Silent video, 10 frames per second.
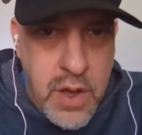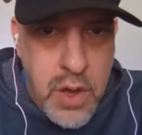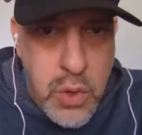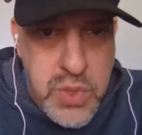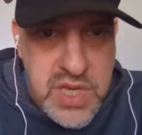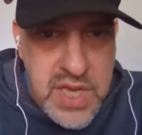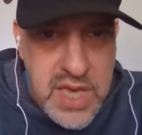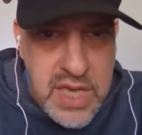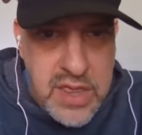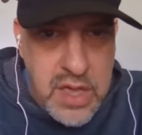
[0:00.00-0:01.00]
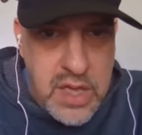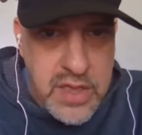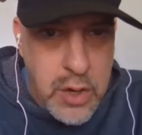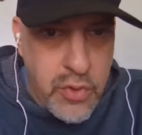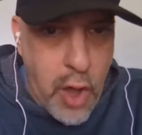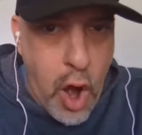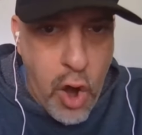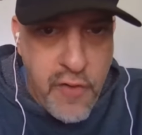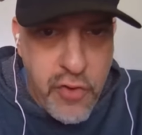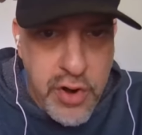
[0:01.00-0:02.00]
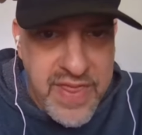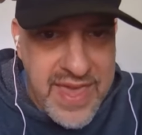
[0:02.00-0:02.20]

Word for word: OC, the you know the Harvard,